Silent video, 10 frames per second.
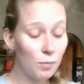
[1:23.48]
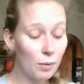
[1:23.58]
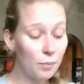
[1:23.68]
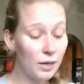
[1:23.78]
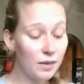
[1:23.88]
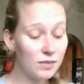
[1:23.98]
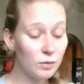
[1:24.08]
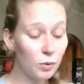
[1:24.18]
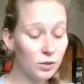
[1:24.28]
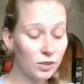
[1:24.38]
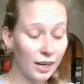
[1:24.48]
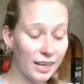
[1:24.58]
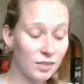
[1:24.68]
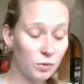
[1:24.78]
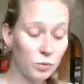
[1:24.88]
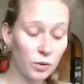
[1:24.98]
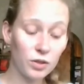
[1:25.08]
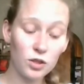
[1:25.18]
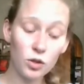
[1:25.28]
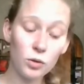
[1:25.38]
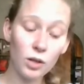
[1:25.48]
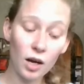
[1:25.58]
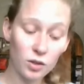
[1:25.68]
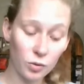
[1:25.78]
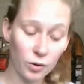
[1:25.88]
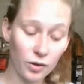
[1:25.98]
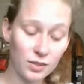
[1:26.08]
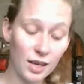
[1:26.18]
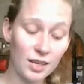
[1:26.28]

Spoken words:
but Peeves the Poltergeist was worth 2 locked doors